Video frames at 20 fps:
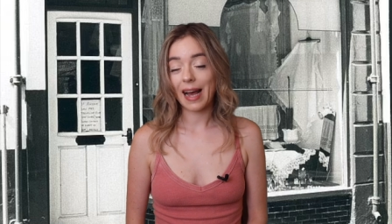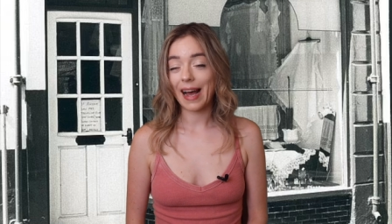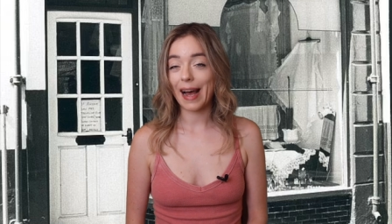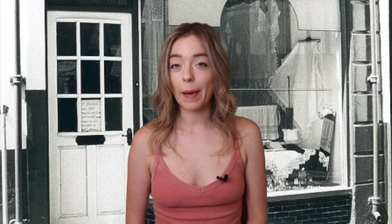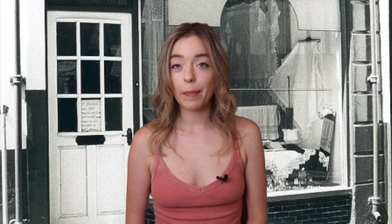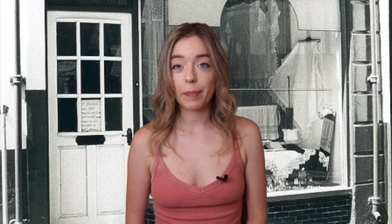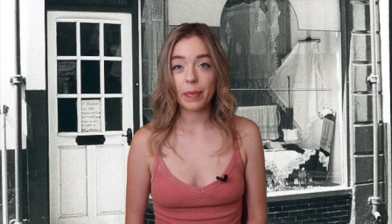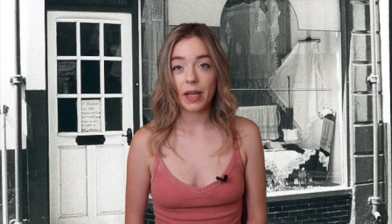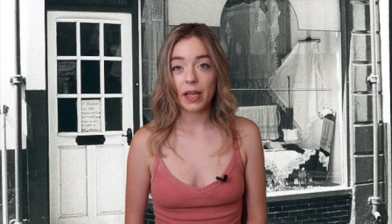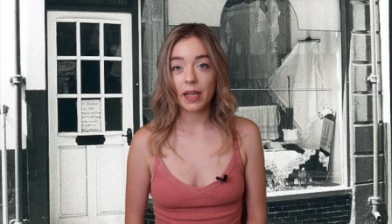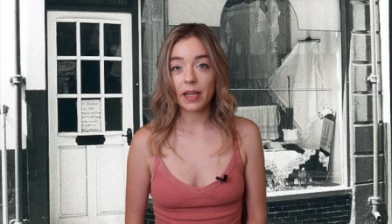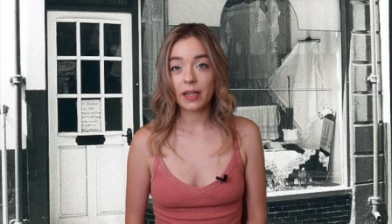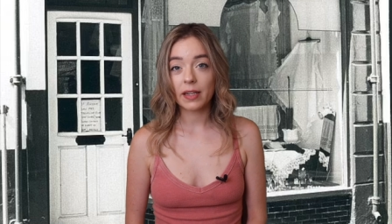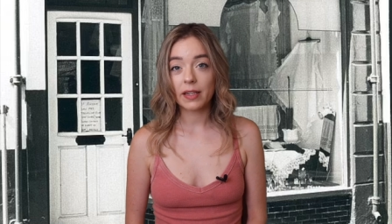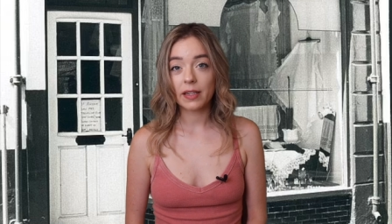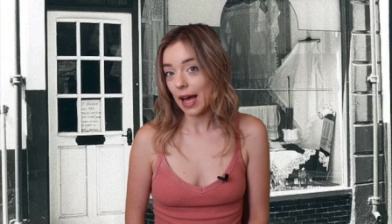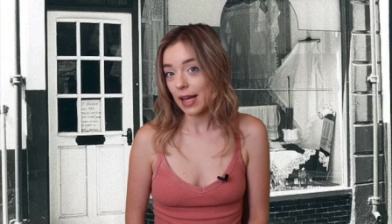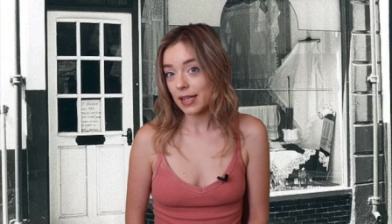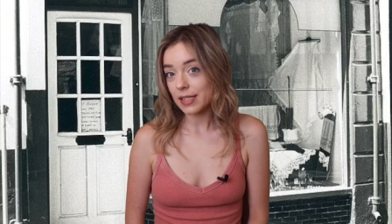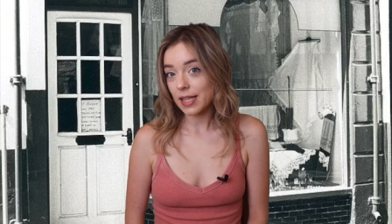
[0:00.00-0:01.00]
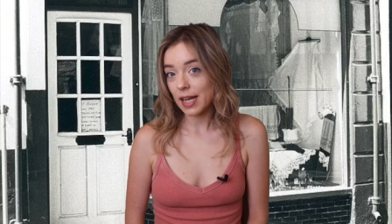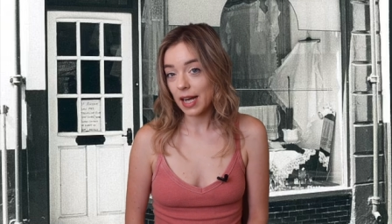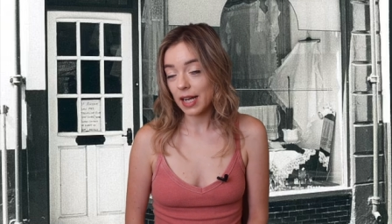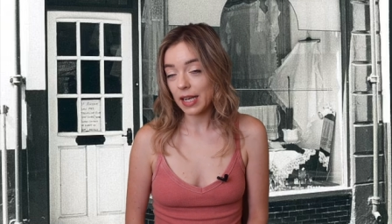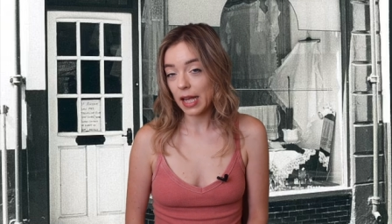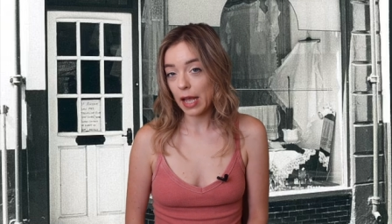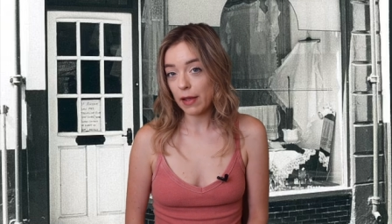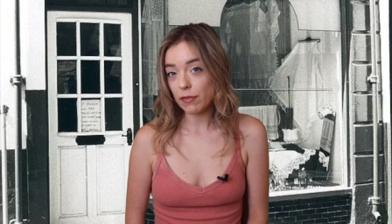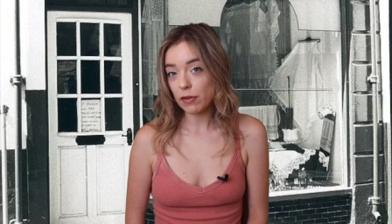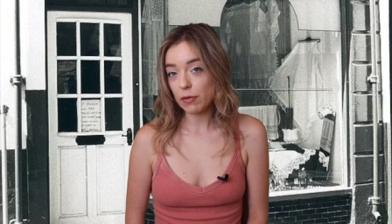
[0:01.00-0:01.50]
happy, and had
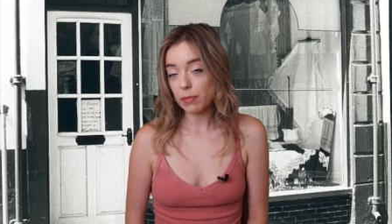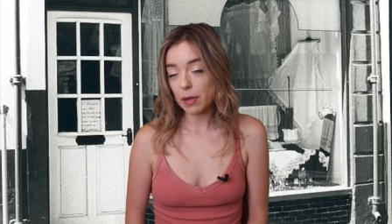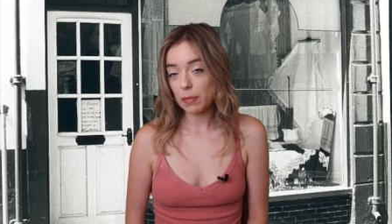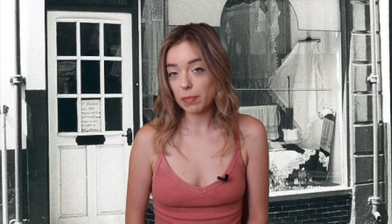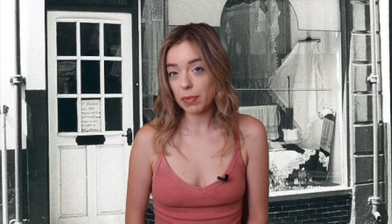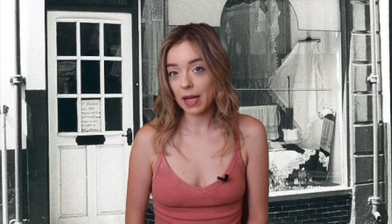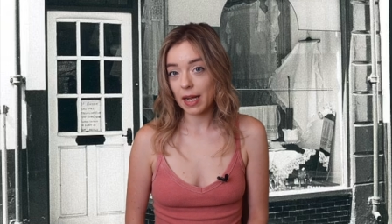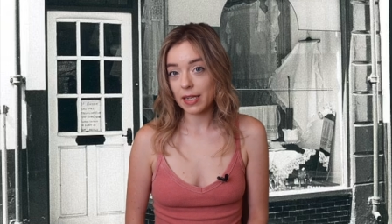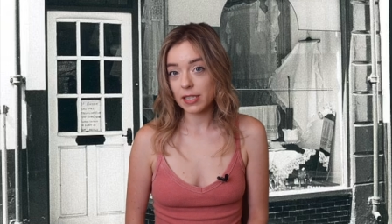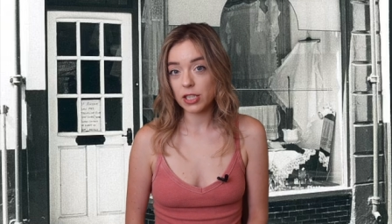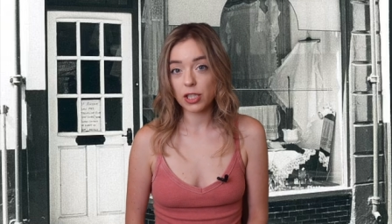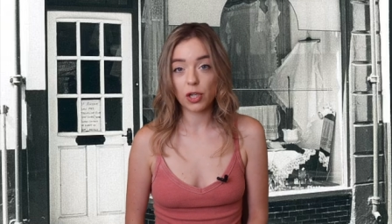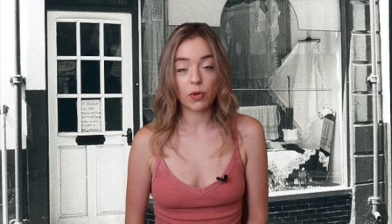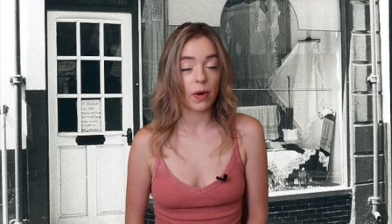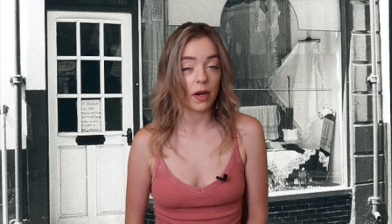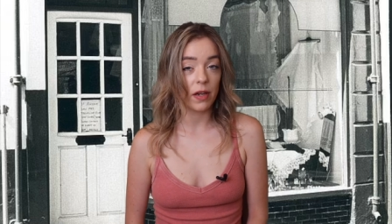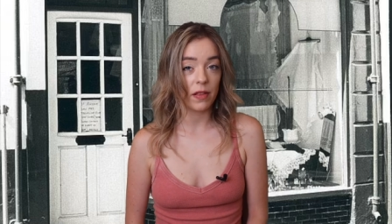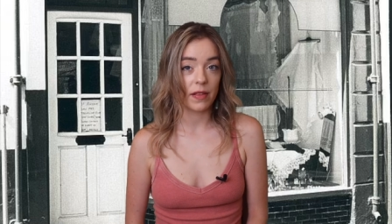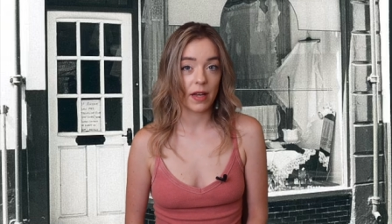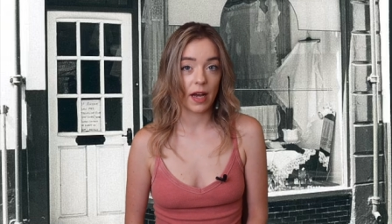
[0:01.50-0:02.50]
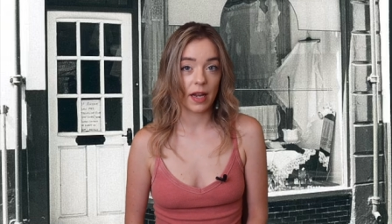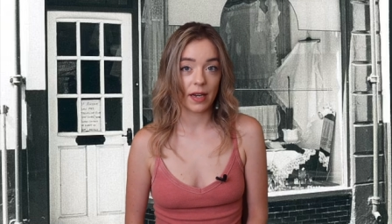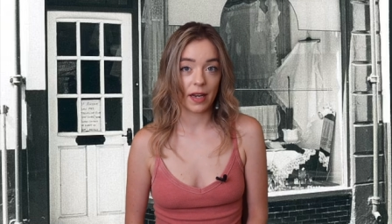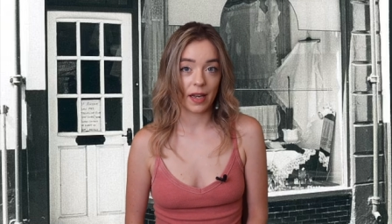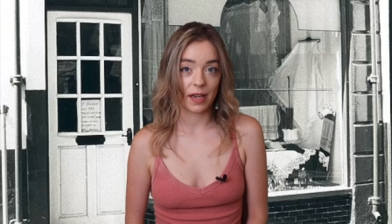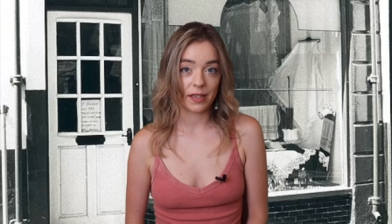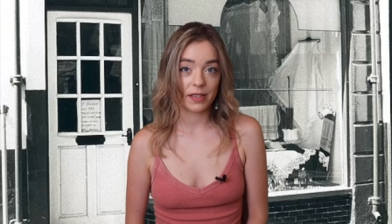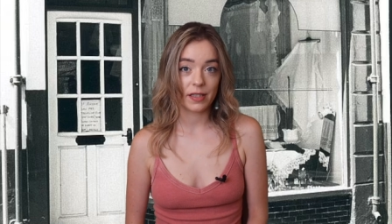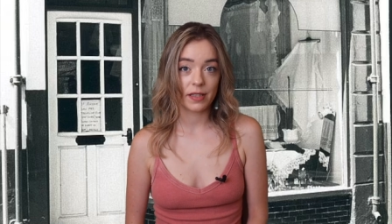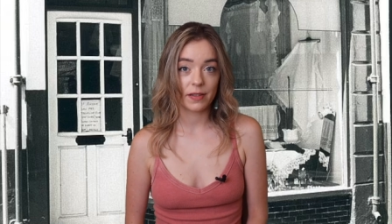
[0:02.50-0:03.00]
even made plans to go out that
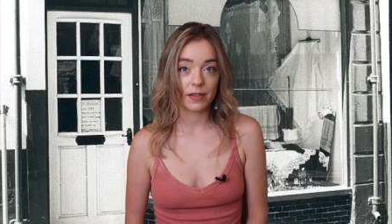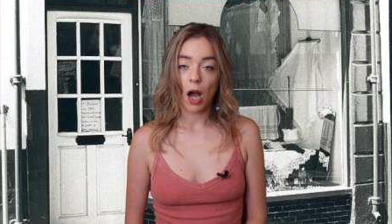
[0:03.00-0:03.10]
night.